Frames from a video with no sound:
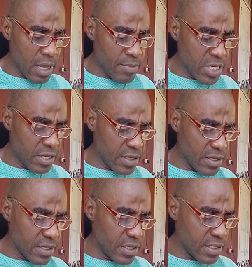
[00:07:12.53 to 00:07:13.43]
let me
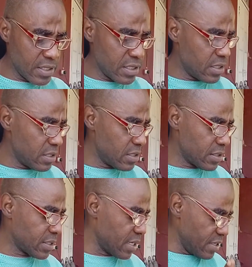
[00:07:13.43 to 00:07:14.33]

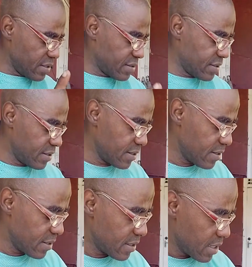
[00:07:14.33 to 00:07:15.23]
say this.
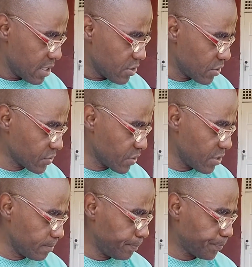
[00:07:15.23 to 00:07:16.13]
You see,